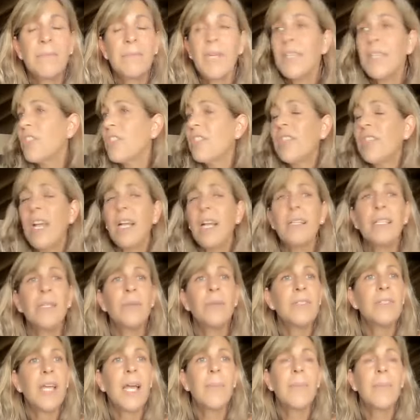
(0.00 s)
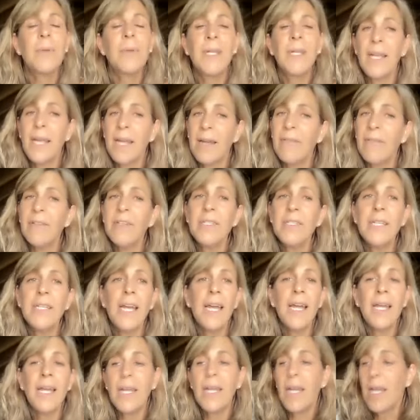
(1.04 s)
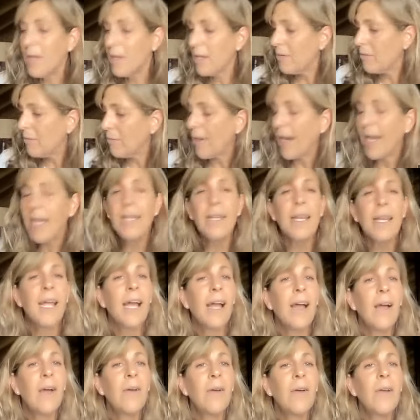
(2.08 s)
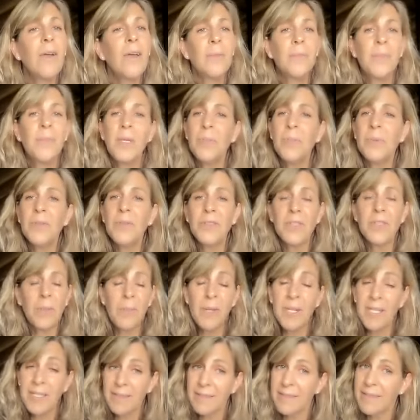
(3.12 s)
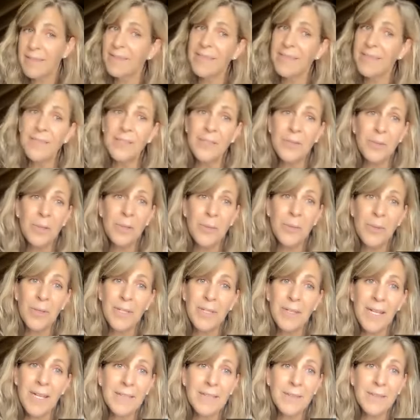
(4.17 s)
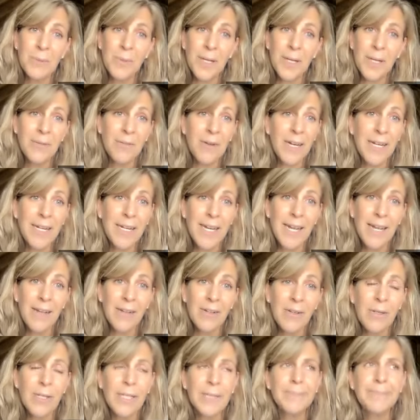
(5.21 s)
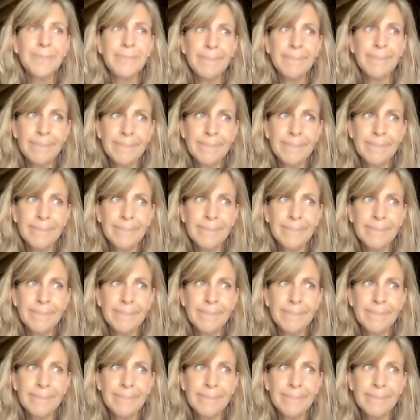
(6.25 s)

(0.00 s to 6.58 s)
That's exactly what's happening every day right now. Somebody's listening to it with a glass of wine right now going,